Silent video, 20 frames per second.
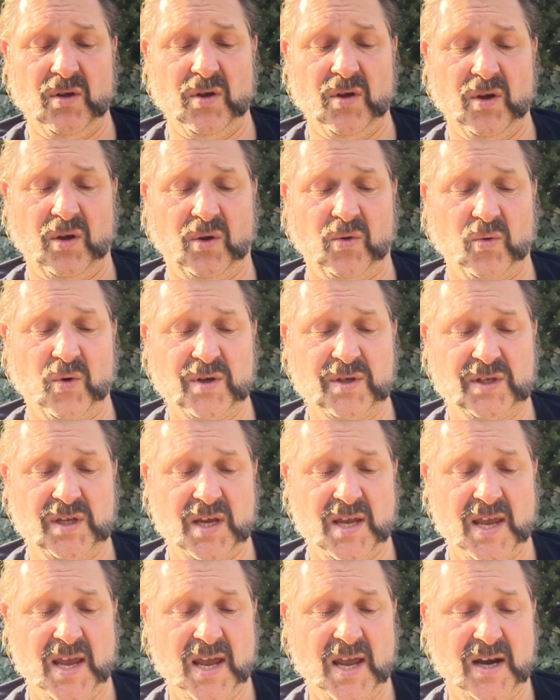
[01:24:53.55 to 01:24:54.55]
across the
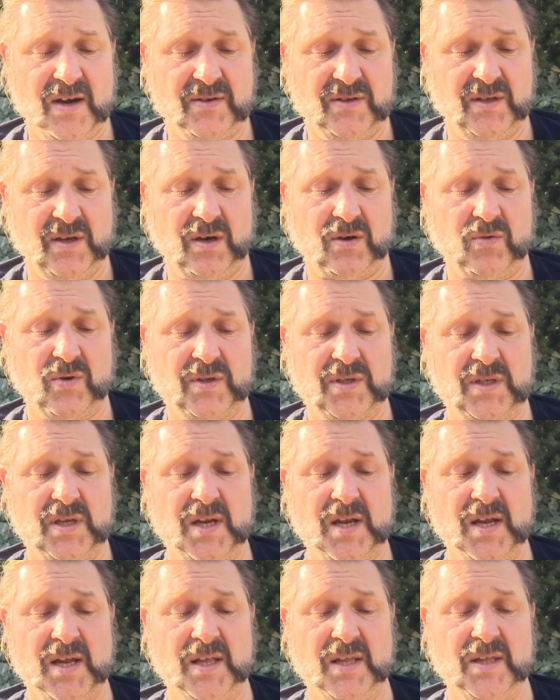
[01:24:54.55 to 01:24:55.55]
years and across
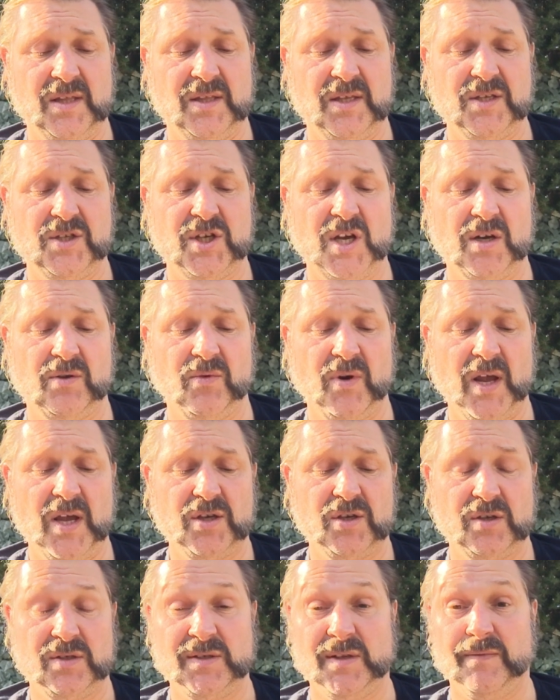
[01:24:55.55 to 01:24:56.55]
the
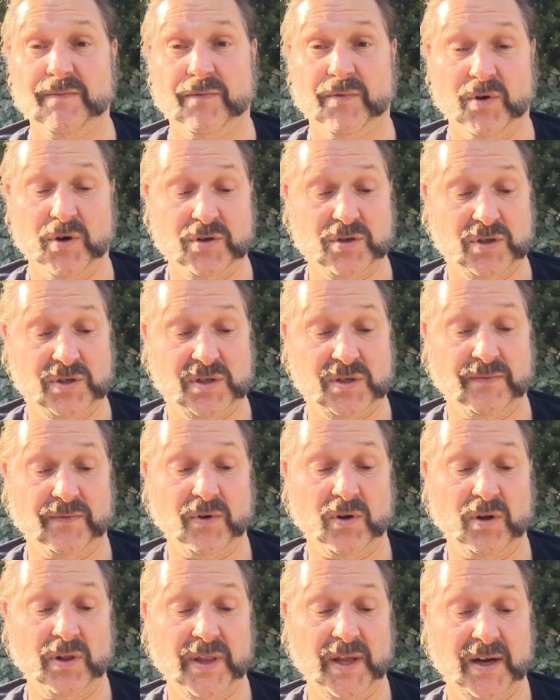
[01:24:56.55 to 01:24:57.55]
generations and versions of
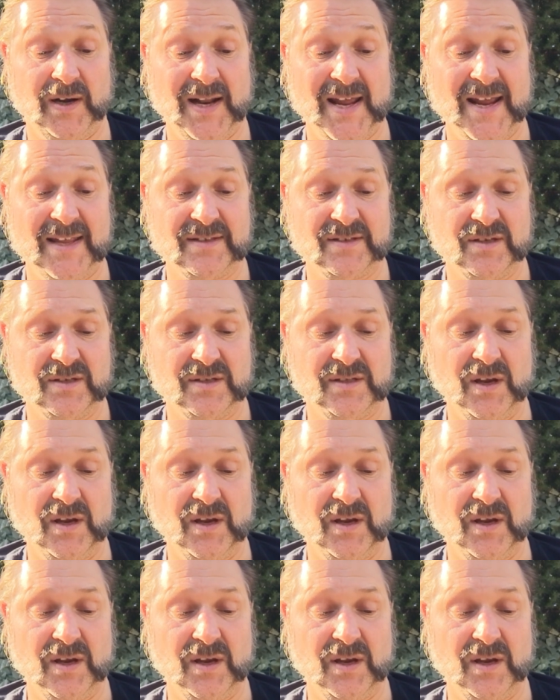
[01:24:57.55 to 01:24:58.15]
all their lenses,